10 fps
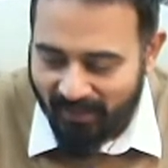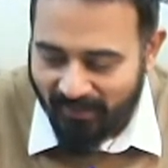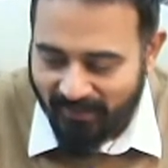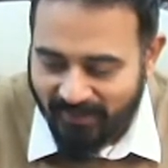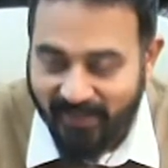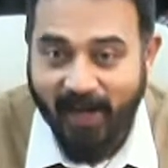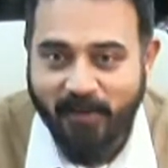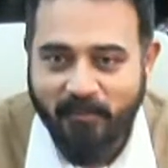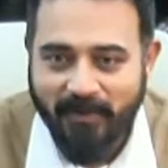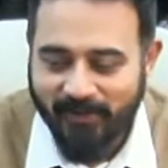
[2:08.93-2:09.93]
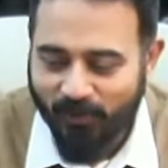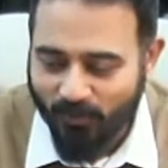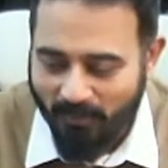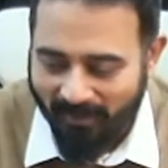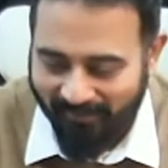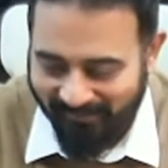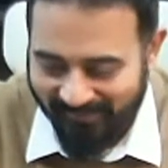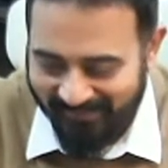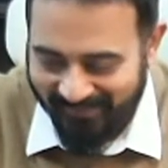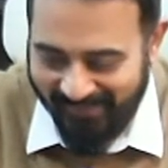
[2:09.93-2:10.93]
Diamond Kumar,
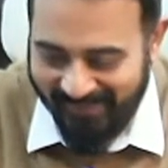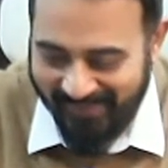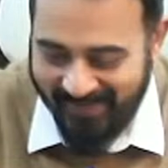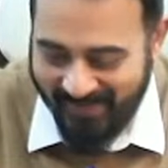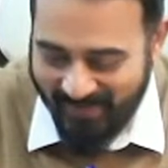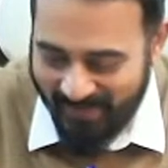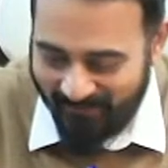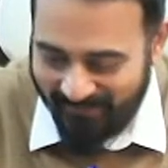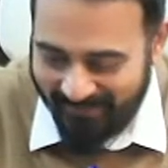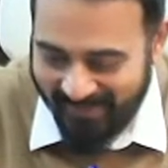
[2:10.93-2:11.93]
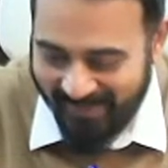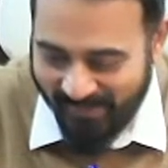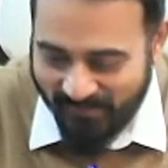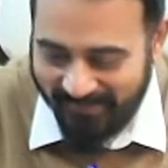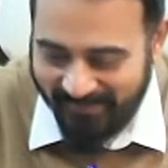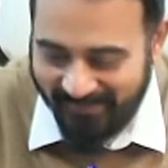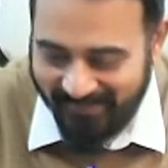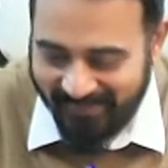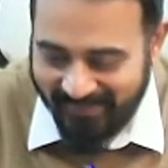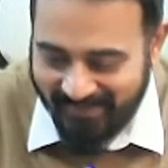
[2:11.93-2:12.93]
love the name.
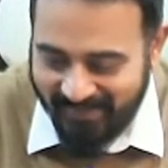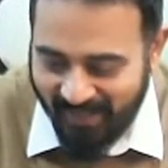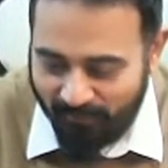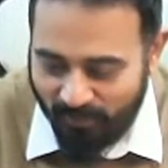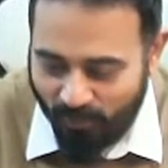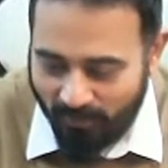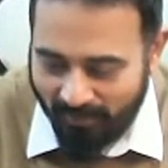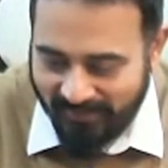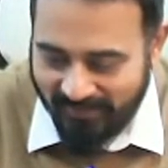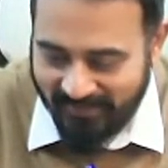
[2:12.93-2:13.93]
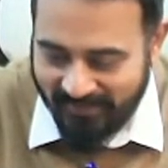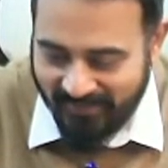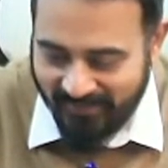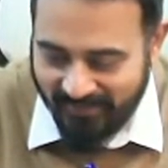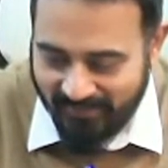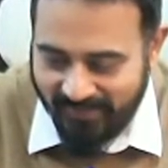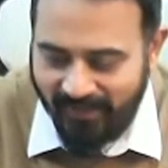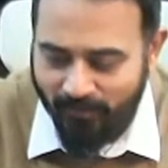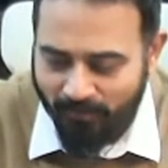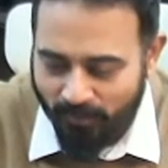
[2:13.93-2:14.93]
Diamond Kumar says
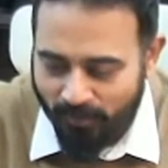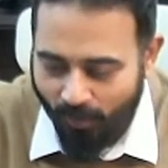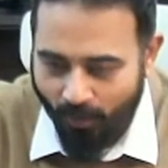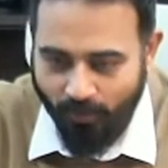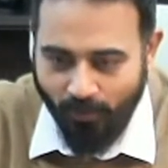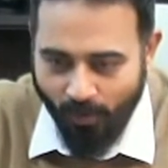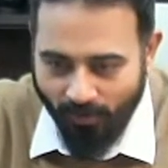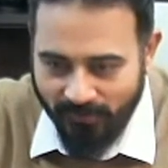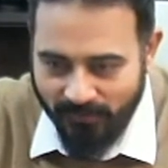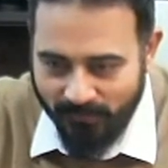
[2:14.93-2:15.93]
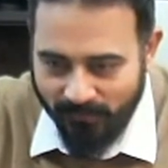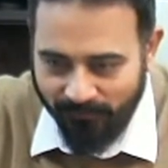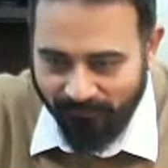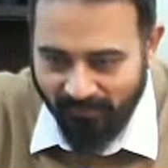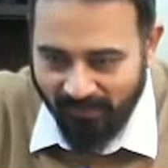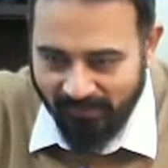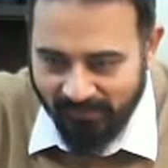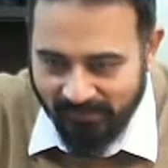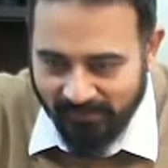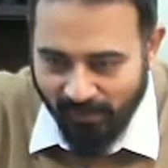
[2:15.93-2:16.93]
Singapore, Hong Kong,
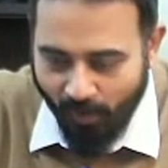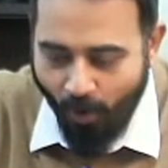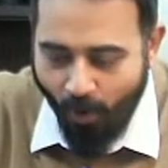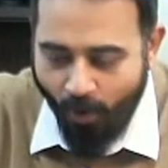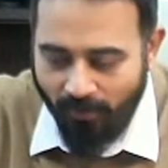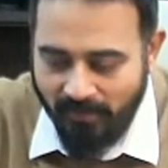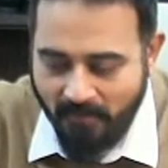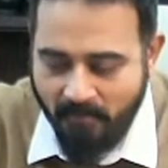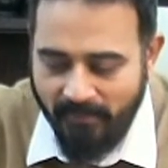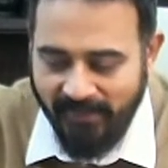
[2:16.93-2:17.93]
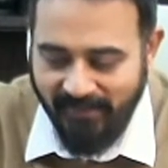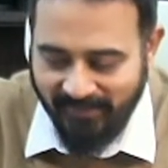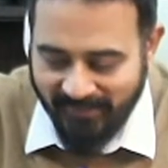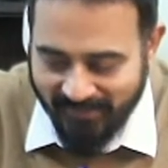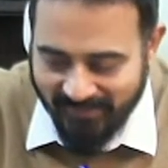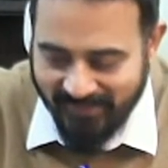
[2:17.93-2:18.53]
or Middle East,